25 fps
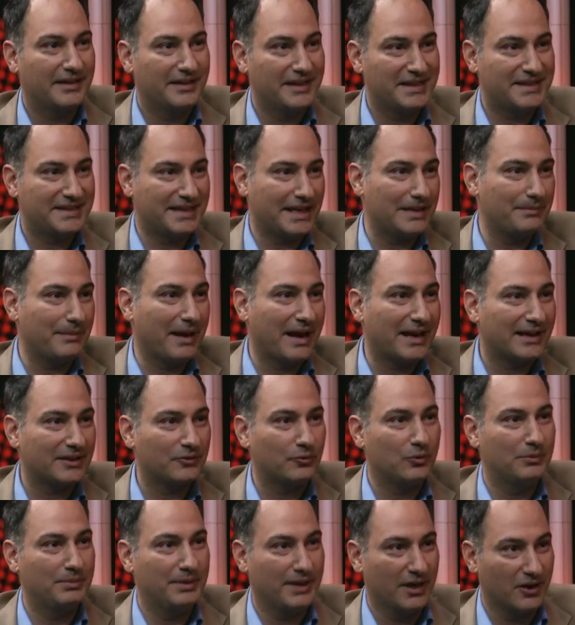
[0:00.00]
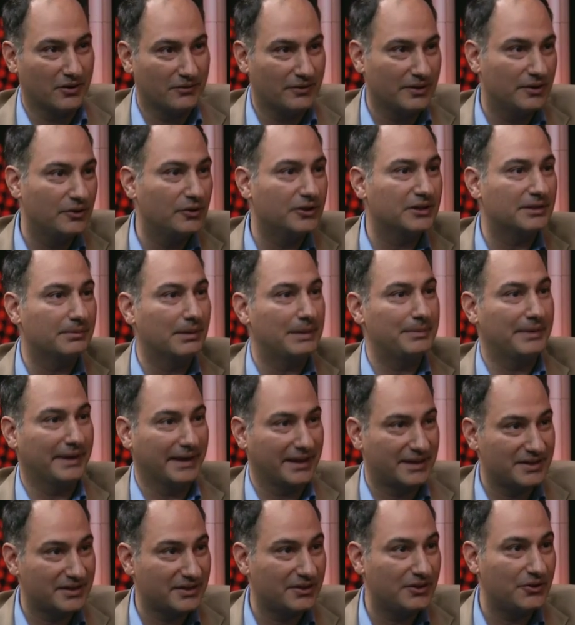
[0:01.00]
the same act will be overlooked,
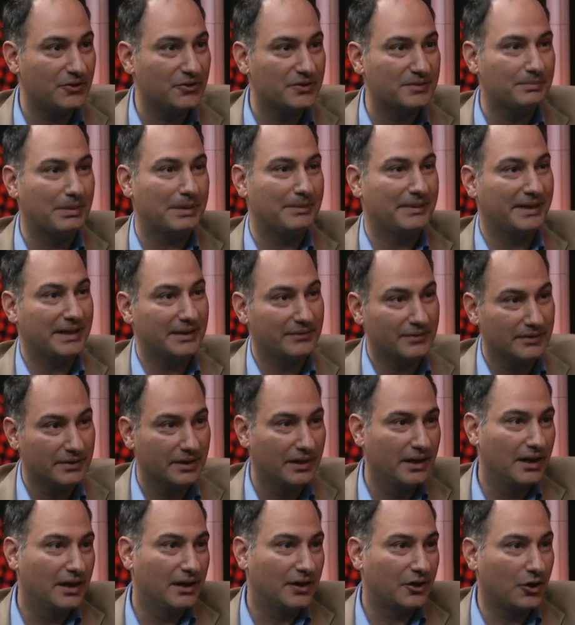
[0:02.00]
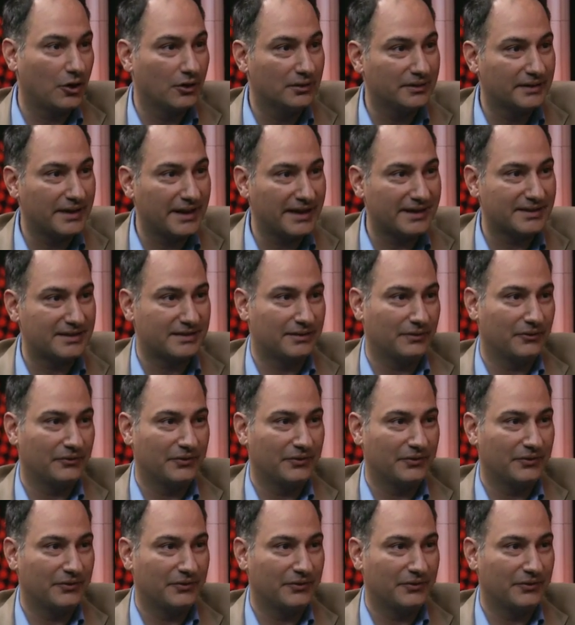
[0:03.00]
maybe excused, maybe given context.